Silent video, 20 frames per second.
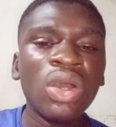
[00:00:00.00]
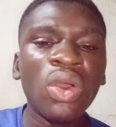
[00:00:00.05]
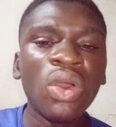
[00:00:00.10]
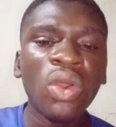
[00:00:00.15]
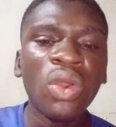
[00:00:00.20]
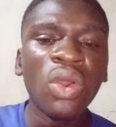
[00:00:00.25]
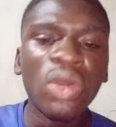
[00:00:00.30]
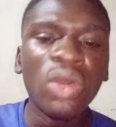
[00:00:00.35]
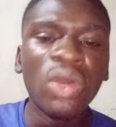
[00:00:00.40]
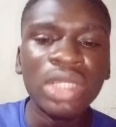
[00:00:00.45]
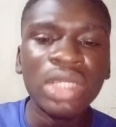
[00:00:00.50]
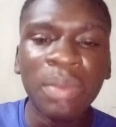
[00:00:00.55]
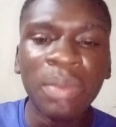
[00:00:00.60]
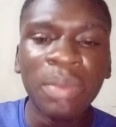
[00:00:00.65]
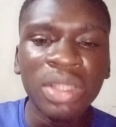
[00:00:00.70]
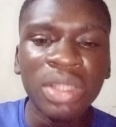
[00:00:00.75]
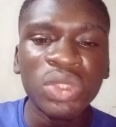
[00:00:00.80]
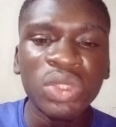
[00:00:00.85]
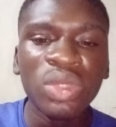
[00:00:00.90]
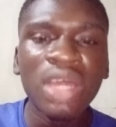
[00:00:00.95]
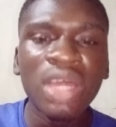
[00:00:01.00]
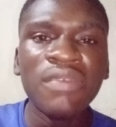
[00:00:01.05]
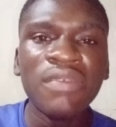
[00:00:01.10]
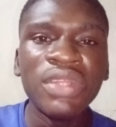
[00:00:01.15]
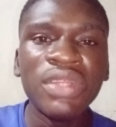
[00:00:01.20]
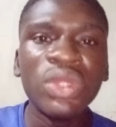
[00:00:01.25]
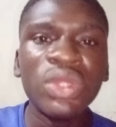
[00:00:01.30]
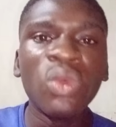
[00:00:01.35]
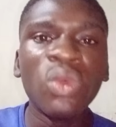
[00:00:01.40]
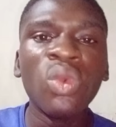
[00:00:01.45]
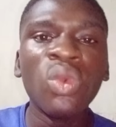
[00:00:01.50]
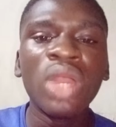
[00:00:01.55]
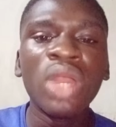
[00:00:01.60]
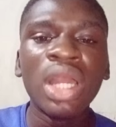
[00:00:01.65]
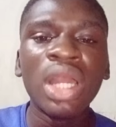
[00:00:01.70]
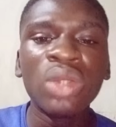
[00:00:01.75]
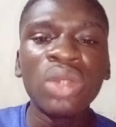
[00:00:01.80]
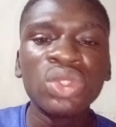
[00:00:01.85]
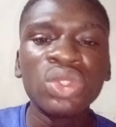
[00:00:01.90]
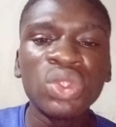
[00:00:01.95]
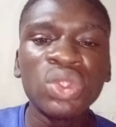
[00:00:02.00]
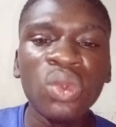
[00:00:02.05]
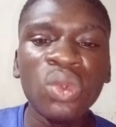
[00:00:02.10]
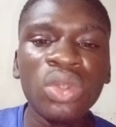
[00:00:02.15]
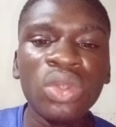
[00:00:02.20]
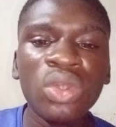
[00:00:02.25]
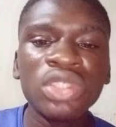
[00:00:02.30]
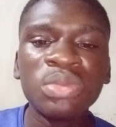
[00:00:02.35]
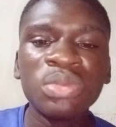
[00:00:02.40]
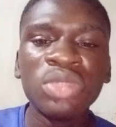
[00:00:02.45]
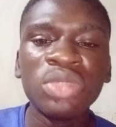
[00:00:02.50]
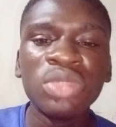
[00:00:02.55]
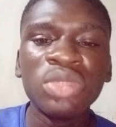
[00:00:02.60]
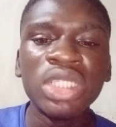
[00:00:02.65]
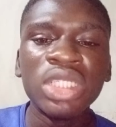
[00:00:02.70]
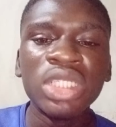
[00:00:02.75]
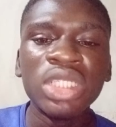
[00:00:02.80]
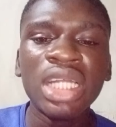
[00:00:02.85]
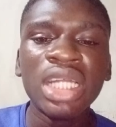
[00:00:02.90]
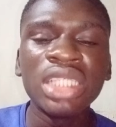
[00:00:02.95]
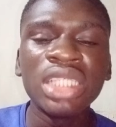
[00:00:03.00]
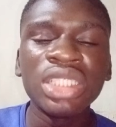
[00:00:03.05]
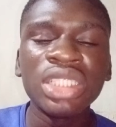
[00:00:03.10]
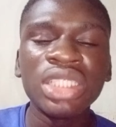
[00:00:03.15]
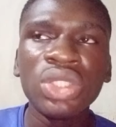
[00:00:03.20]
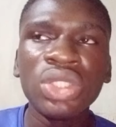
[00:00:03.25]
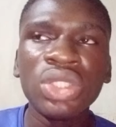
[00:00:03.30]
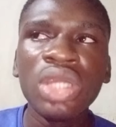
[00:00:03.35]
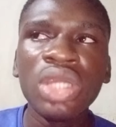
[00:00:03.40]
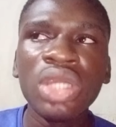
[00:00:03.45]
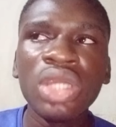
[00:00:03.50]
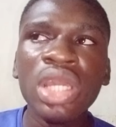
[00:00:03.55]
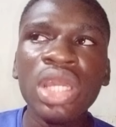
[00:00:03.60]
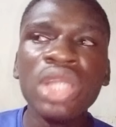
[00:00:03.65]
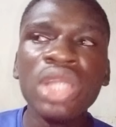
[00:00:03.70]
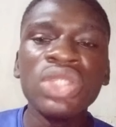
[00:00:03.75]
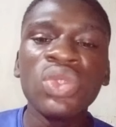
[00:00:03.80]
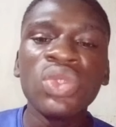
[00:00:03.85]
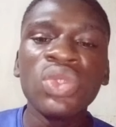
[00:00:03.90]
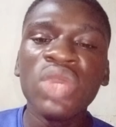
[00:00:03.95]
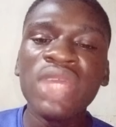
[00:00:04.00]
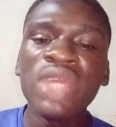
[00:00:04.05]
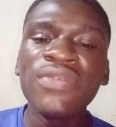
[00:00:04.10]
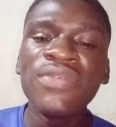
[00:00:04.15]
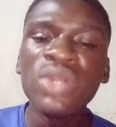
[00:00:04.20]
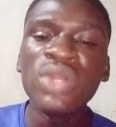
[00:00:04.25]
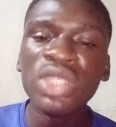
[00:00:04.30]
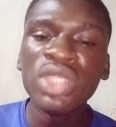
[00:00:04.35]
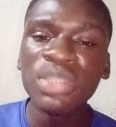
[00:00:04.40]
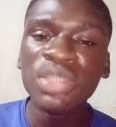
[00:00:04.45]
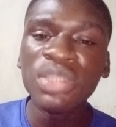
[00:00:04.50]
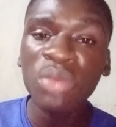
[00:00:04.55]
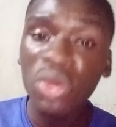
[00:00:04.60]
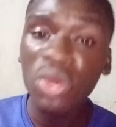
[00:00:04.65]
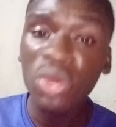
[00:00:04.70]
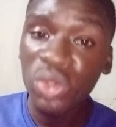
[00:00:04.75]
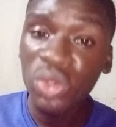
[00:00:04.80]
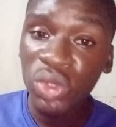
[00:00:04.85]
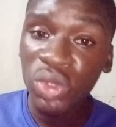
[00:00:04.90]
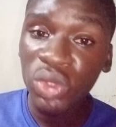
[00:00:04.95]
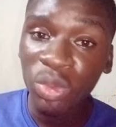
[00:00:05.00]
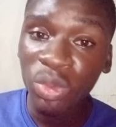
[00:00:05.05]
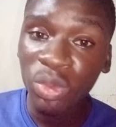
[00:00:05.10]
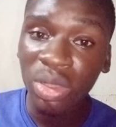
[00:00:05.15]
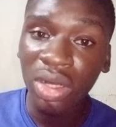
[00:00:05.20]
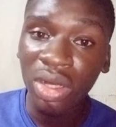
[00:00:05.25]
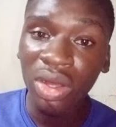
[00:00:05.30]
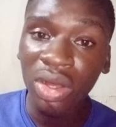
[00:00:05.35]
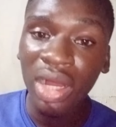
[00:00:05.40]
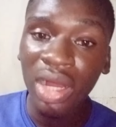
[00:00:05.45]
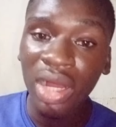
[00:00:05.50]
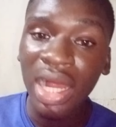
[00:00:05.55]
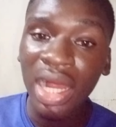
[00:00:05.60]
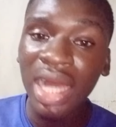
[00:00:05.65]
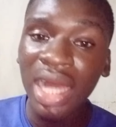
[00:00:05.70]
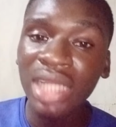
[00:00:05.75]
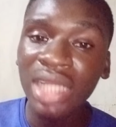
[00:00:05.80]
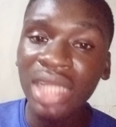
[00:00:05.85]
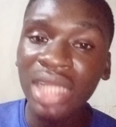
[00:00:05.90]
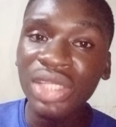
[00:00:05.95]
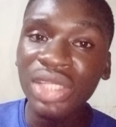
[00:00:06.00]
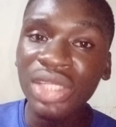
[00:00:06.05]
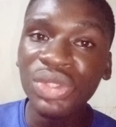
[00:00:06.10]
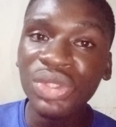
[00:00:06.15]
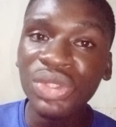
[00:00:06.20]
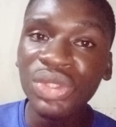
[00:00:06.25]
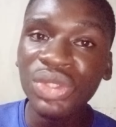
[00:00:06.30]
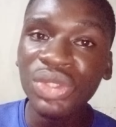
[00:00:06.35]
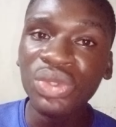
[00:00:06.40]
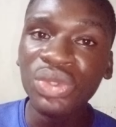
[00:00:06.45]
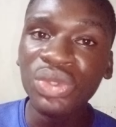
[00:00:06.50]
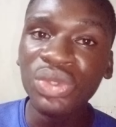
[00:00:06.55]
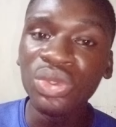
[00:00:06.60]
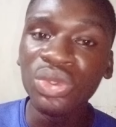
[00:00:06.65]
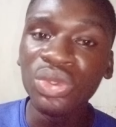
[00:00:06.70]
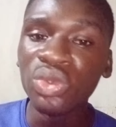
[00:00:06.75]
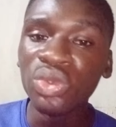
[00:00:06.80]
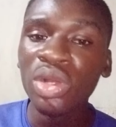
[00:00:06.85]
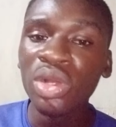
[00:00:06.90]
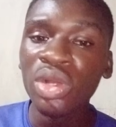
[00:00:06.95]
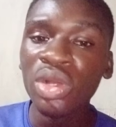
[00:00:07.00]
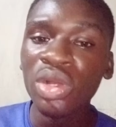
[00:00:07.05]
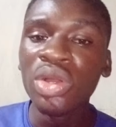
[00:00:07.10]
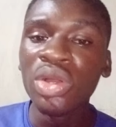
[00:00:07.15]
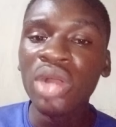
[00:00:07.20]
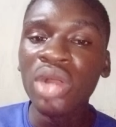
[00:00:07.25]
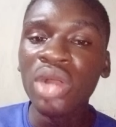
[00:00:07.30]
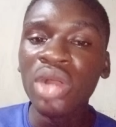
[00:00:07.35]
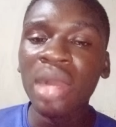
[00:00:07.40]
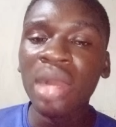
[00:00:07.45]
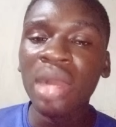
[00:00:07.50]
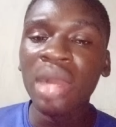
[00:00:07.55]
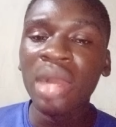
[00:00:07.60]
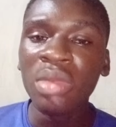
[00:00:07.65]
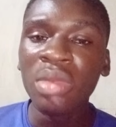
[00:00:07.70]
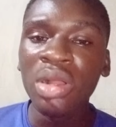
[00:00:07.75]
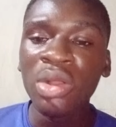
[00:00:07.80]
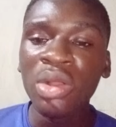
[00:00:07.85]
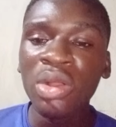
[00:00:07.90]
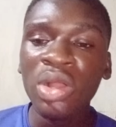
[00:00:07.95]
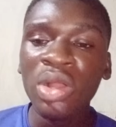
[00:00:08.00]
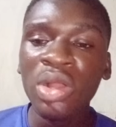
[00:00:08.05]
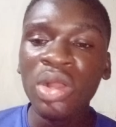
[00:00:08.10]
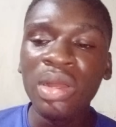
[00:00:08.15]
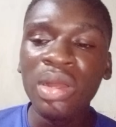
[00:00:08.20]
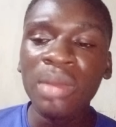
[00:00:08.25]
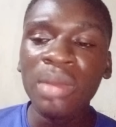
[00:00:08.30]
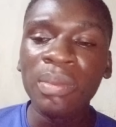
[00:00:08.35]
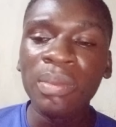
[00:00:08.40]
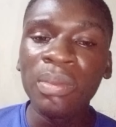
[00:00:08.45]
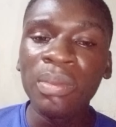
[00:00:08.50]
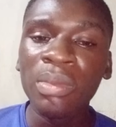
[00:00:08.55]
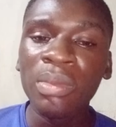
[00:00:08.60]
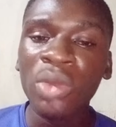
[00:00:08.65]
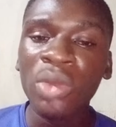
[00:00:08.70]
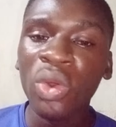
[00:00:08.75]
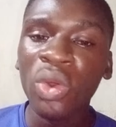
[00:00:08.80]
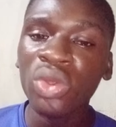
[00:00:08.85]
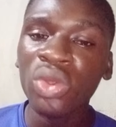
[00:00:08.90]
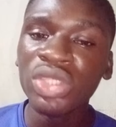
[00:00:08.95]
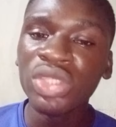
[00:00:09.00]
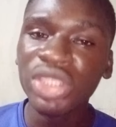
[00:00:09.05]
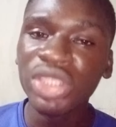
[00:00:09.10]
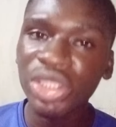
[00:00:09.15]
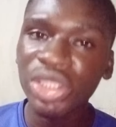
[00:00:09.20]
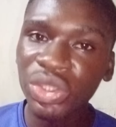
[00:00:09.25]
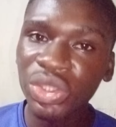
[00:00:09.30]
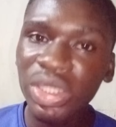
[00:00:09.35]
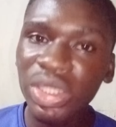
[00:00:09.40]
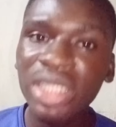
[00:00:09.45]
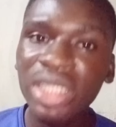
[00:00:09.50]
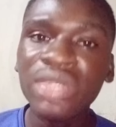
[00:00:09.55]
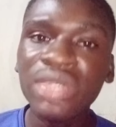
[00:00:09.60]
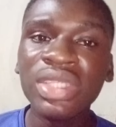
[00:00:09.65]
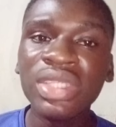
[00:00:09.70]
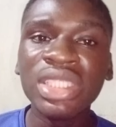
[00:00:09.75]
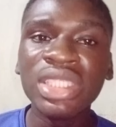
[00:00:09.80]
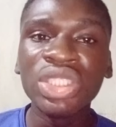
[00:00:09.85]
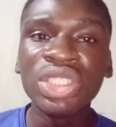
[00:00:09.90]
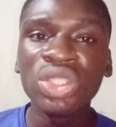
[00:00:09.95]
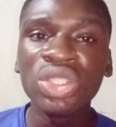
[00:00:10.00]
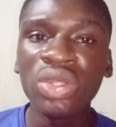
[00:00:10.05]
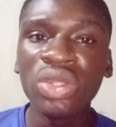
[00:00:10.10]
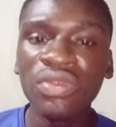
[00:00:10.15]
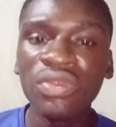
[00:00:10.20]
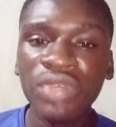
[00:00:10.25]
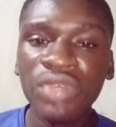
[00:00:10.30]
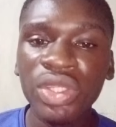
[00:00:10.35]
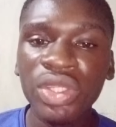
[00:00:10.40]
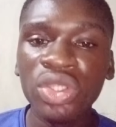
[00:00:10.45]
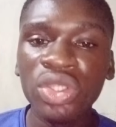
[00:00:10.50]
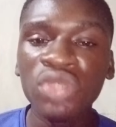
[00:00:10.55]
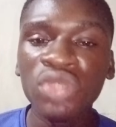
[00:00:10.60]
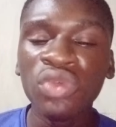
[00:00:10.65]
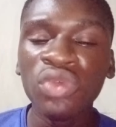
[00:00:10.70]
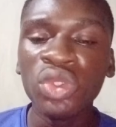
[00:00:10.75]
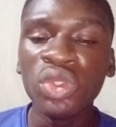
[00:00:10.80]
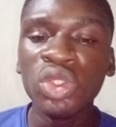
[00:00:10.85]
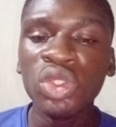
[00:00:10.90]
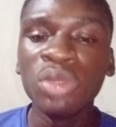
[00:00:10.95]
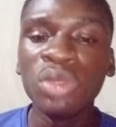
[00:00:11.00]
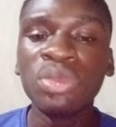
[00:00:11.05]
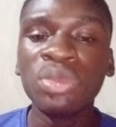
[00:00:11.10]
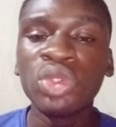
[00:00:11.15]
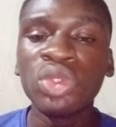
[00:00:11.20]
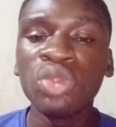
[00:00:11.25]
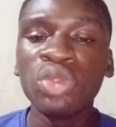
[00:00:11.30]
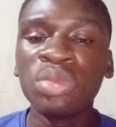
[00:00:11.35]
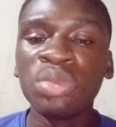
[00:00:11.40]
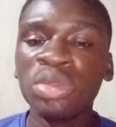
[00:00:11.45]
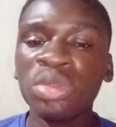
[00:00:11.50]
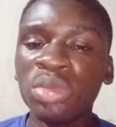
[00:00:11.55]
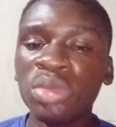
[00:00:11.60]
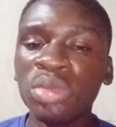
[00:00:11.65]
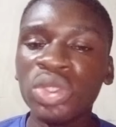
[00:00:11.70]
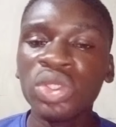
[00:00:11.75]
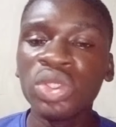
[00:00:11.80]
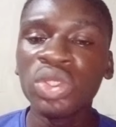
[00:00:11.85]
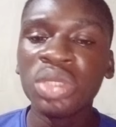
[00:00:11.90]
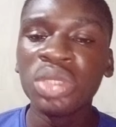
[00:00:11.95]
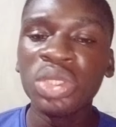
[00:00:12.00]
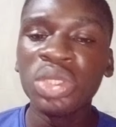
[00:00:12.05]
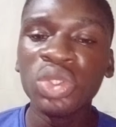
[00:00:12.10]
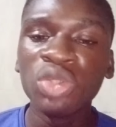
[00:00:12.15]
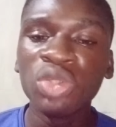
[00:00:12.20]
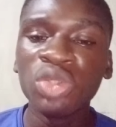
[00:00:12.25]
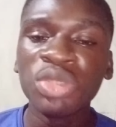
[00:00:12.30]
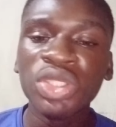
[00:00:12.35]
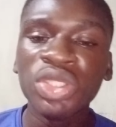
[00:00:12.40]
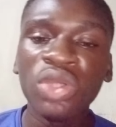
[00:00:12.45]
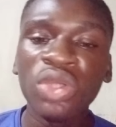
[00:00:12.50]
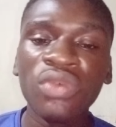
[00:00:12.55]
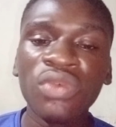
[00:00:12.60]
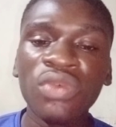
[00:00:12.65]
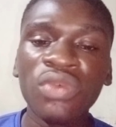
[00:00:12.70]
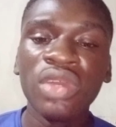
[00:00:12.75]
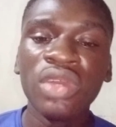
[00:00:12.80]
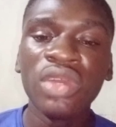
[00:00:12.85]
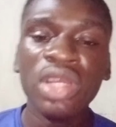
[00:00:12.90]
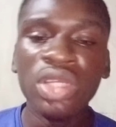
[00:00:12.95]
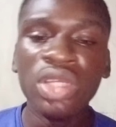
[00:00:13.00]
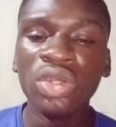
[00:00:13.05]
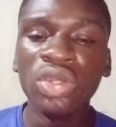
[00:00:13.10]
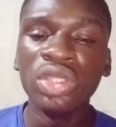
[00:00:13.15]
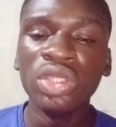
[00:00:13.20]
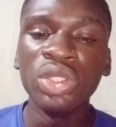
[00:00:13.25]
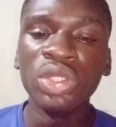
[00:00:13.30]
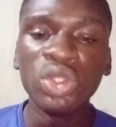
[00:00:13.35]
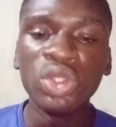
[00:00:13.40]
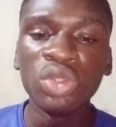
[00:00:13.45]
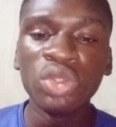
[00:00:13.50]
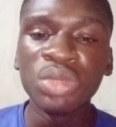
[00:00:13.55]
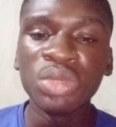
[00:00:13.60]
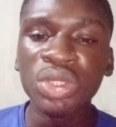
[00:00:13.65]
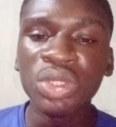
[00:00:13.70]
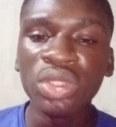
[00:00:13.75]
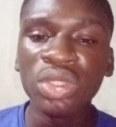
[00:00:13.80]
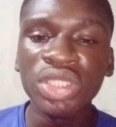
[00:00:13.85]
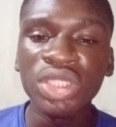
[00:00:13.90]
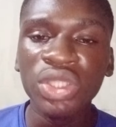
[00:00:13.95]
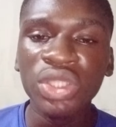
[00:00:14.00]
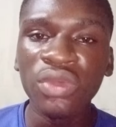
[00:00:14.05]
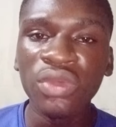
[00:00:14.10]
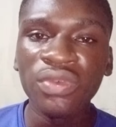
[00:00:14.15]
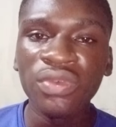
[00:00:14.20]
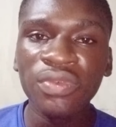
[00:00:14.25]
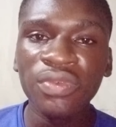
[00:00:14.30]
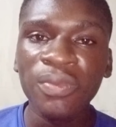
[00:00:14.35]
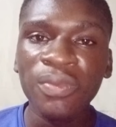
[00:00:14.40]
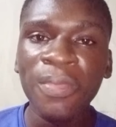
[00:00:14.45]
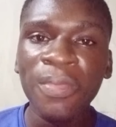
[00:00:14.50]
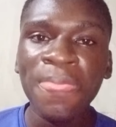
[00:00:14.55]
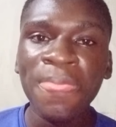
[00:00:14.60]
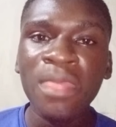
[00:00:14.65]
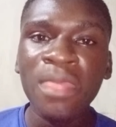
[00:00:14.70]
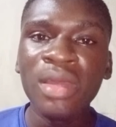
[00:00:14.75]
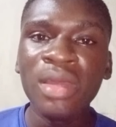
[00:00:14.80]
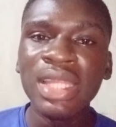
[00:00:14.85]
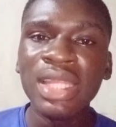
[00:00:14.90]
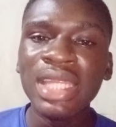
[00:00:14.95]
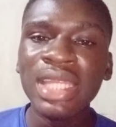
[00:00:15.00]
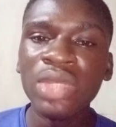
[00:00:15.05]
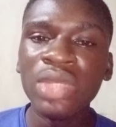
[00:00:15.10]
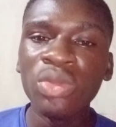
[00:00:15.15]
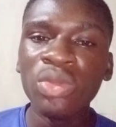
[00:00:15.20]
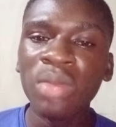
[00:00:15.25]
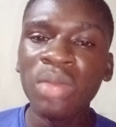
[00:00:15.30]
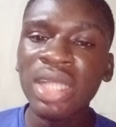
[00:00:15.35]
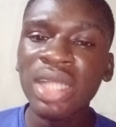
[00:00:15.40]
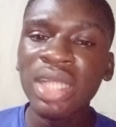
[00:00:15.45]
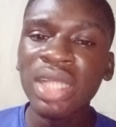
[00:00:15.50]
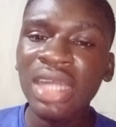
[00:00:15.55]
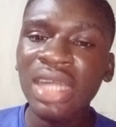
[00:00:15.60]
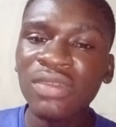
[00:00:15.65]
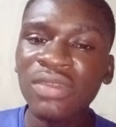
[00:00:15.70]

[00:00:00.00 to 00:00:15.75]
on that particular video will count towards monetization. So if you're a small YouTuber and you are considering creating short videos for YouTube to promote on the YouTube shelf, on the YouTube short shelf, then you might have